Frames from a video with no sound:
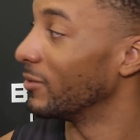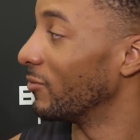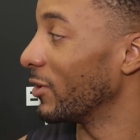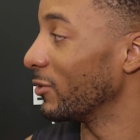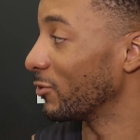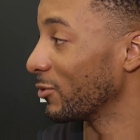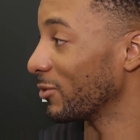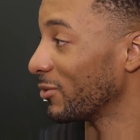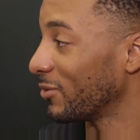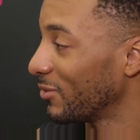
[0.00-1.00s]
Very true.
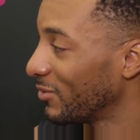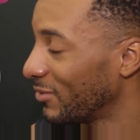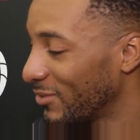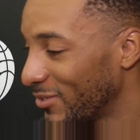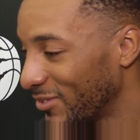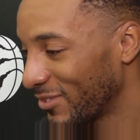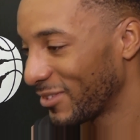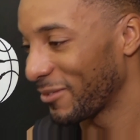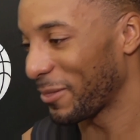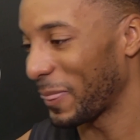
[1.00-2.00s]

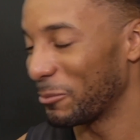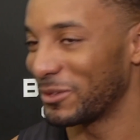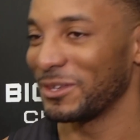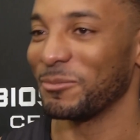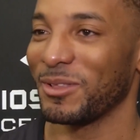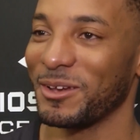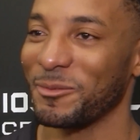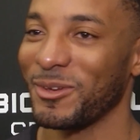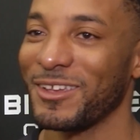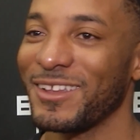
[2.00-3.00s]
I'm a team
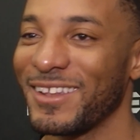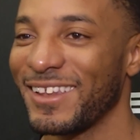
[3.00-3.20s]
player, man.